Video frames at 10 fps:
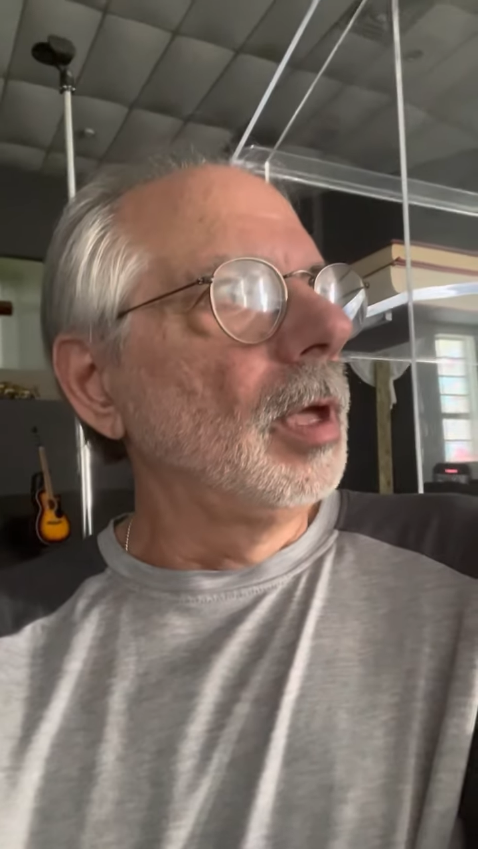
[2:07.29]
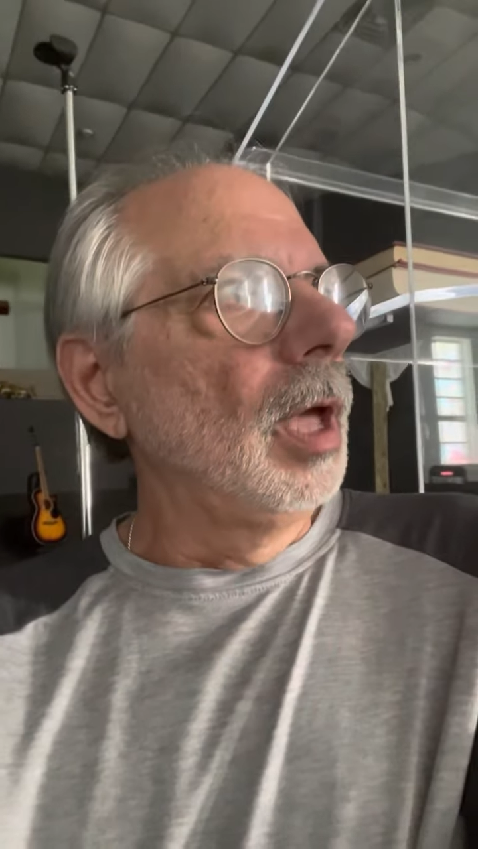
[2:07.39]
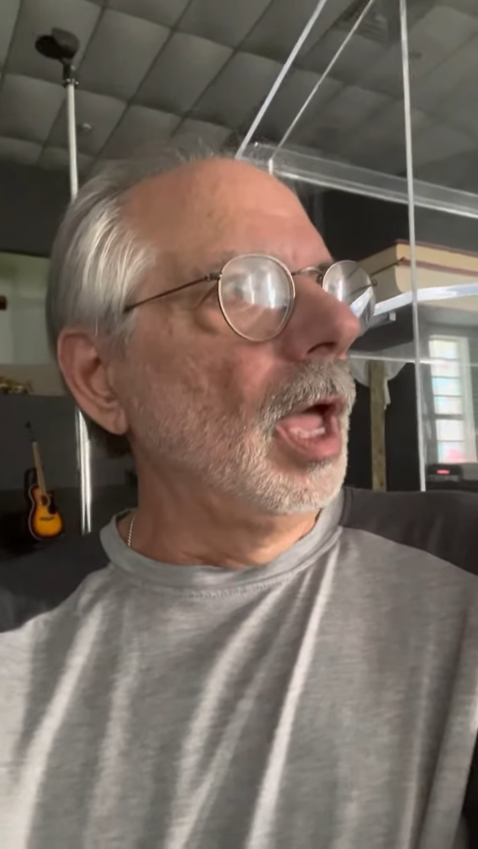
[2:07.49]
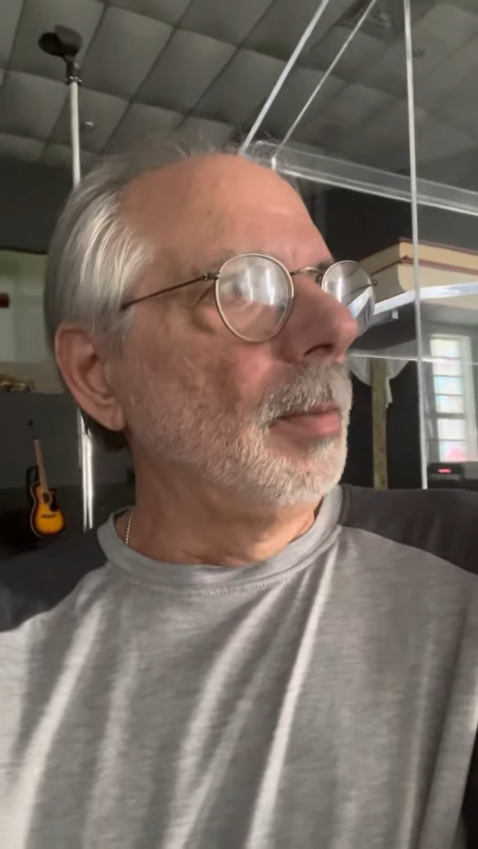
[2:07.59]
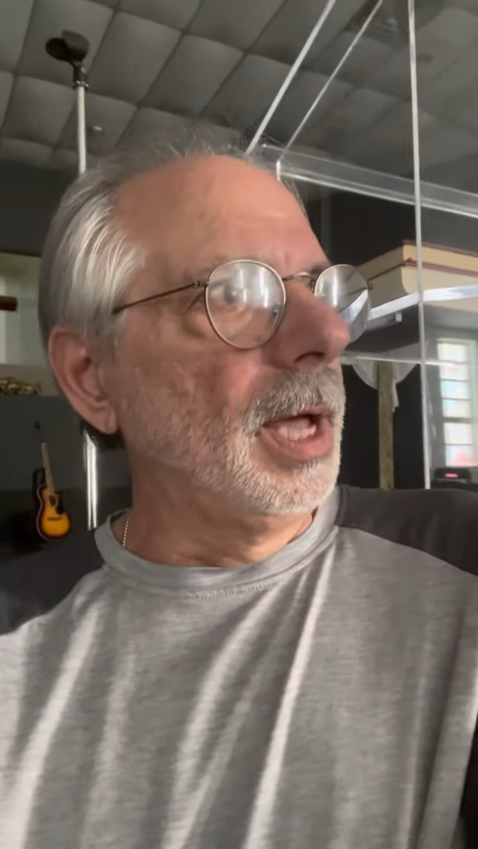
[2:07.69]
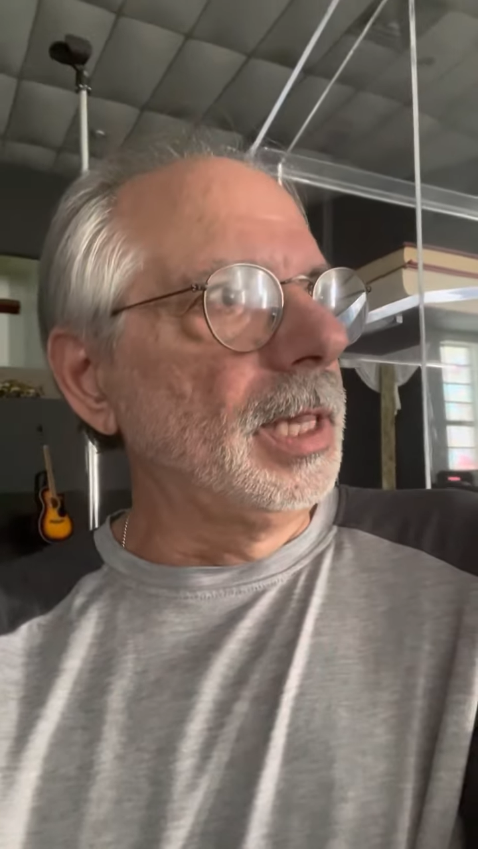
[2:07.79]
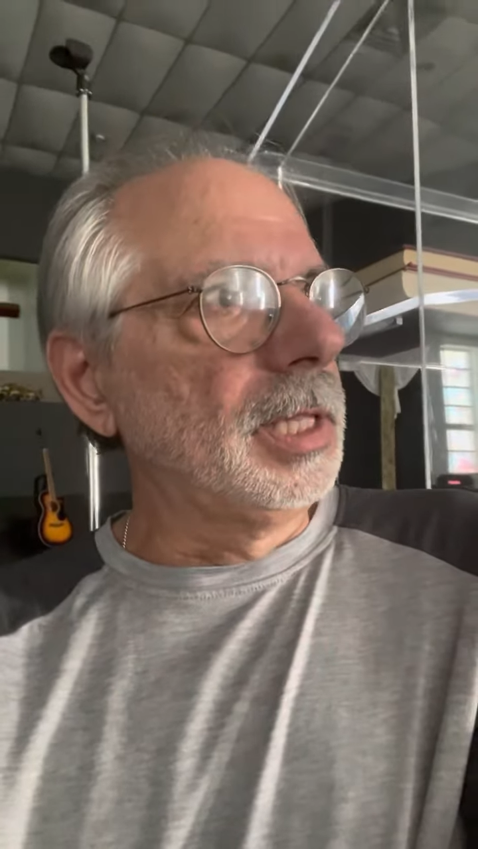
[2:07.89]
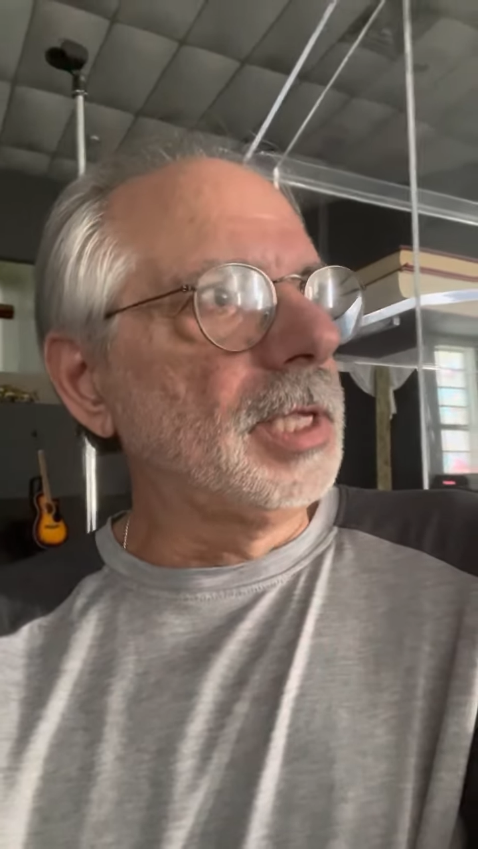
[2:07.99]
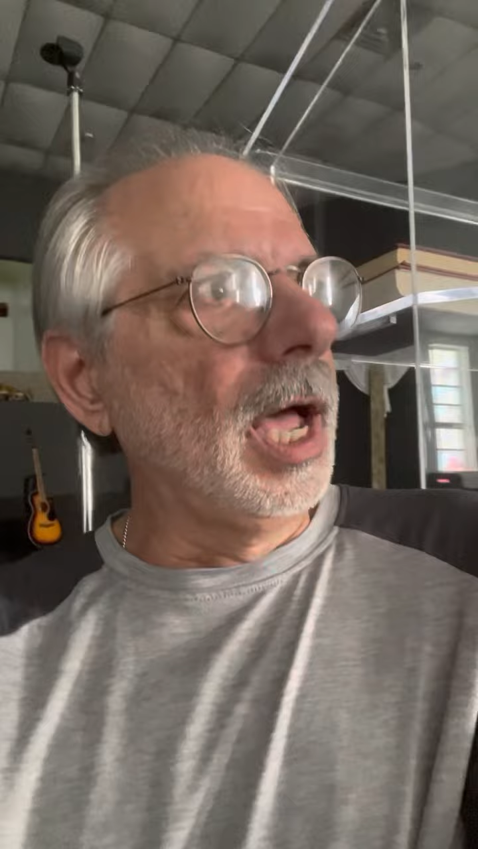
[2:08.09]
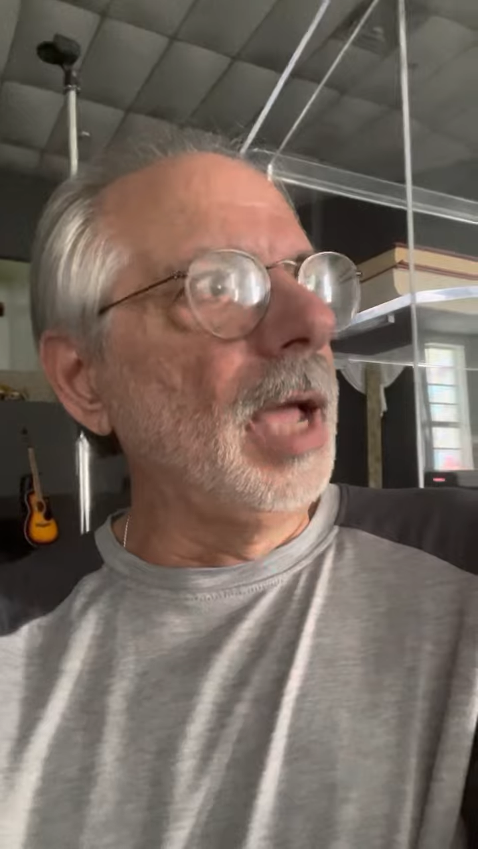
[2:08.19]
And by the
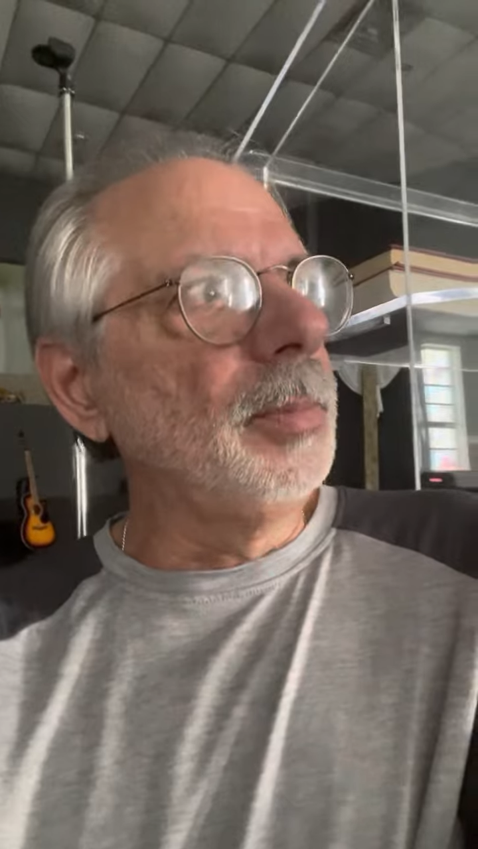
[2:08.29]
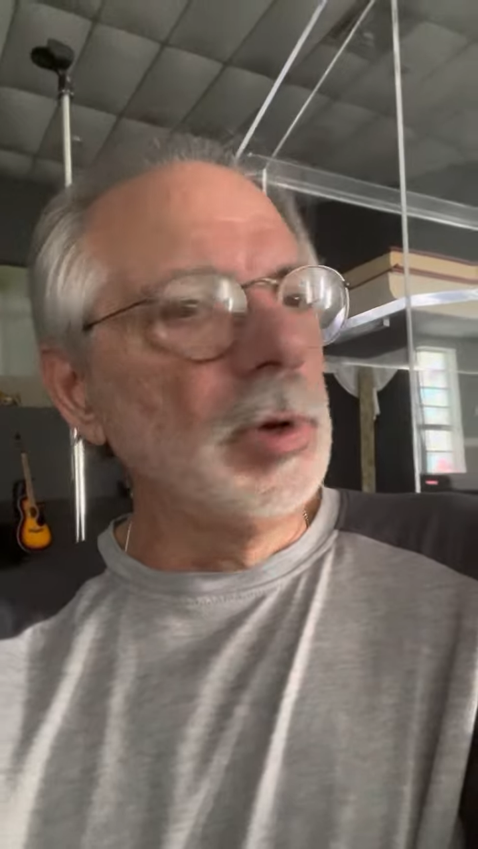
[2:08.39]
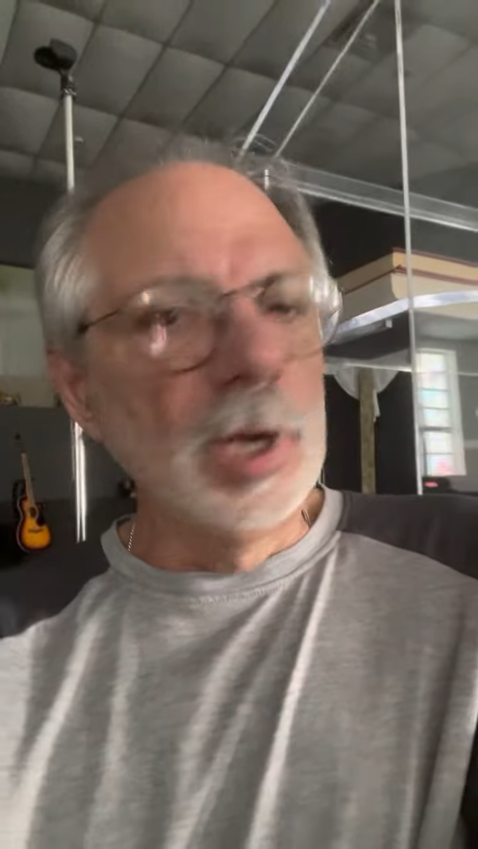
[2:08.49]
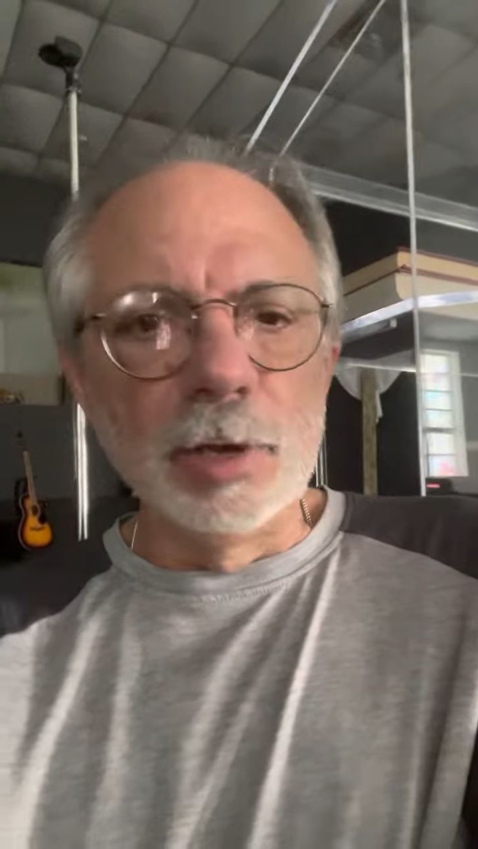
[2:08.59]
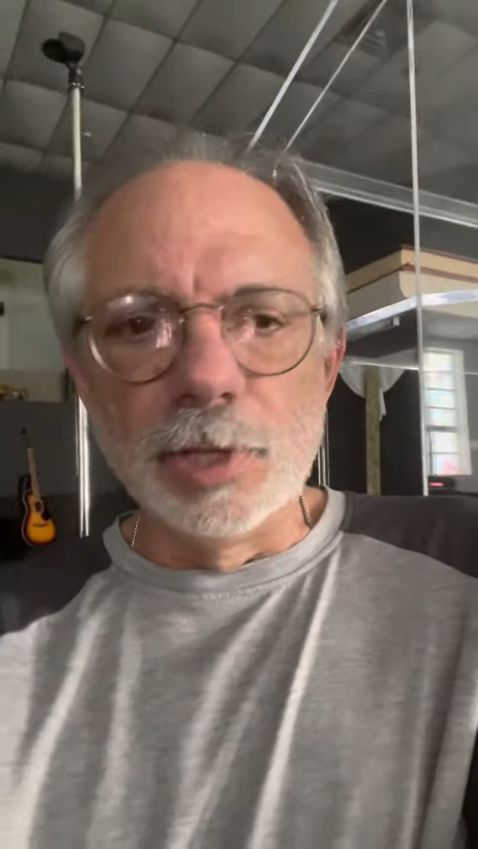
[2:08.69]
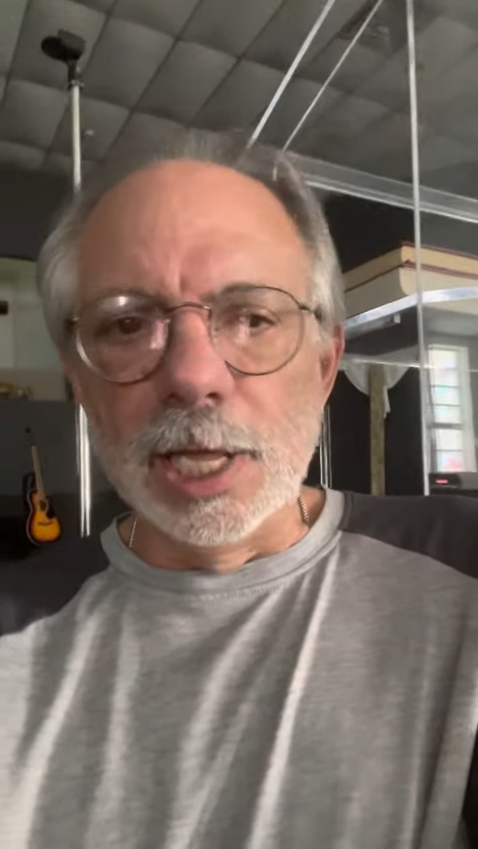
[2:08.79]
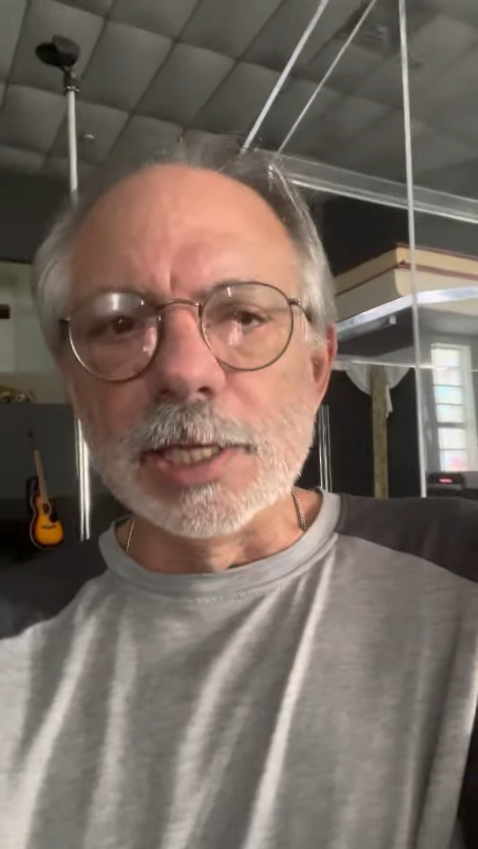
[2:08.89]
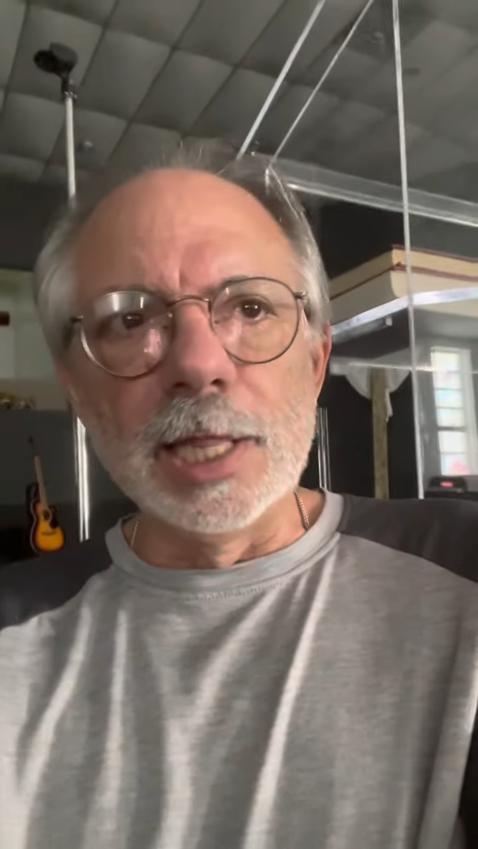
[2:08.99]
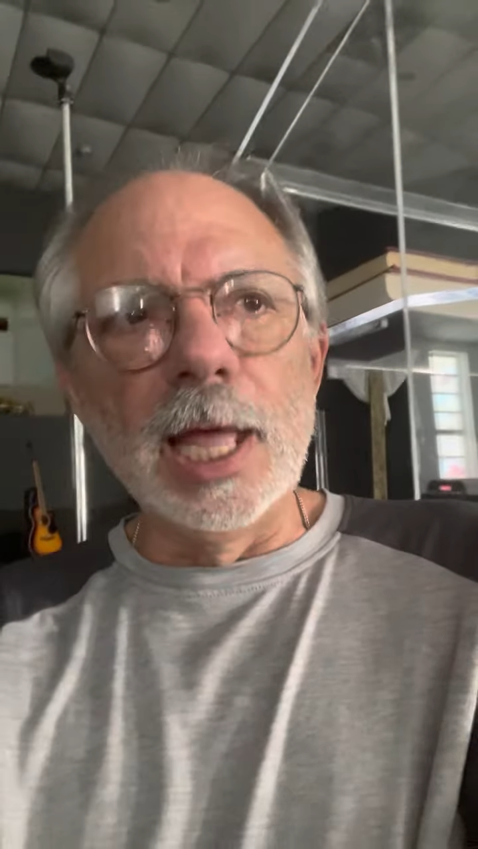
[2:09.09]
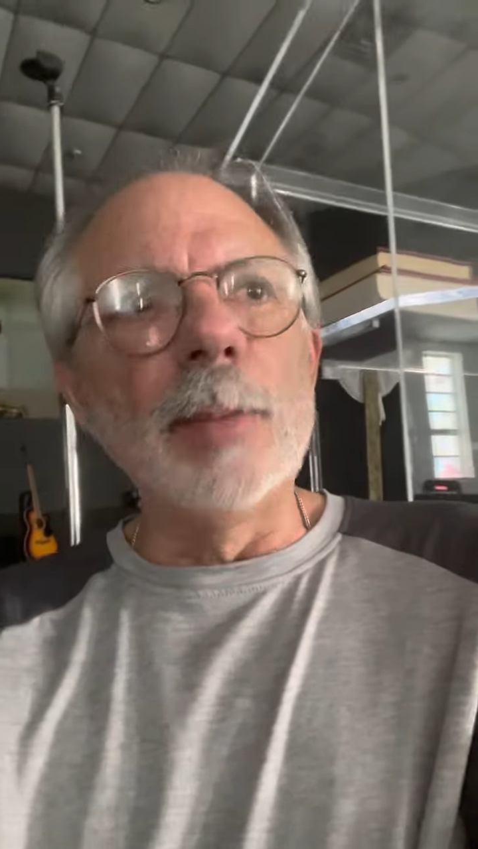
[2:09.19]
time you hear the end
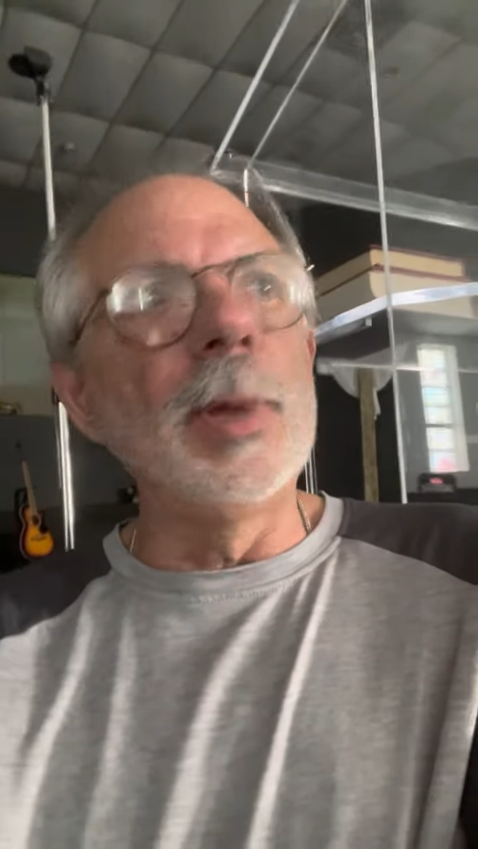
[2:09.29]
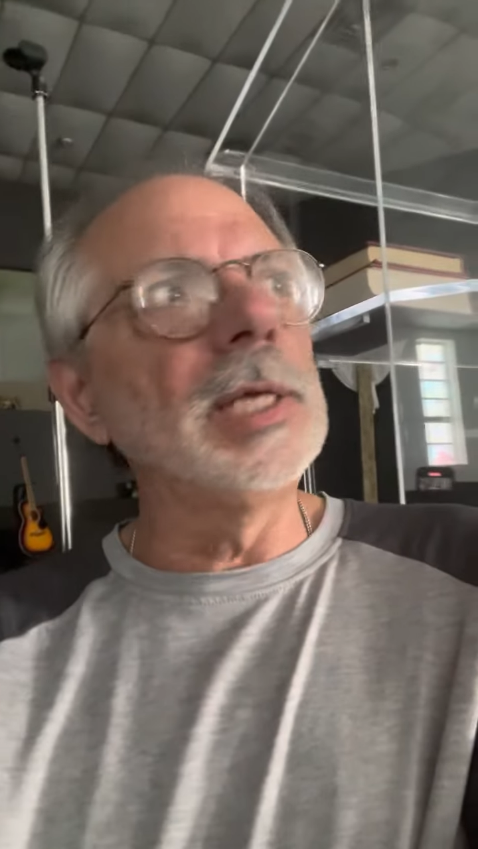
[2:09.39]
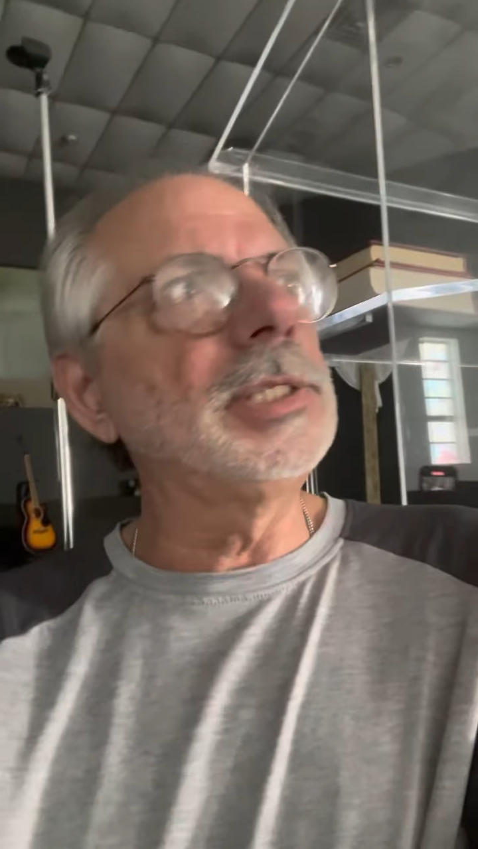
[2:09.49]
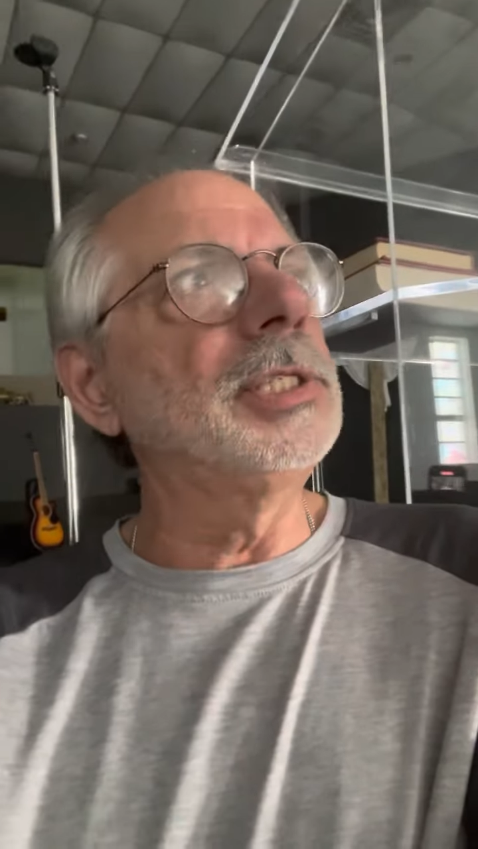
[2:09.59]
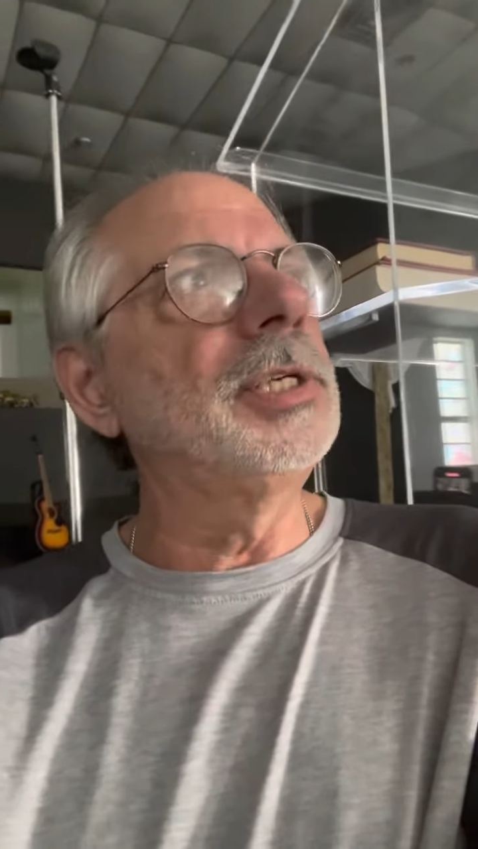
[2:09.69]
of that message,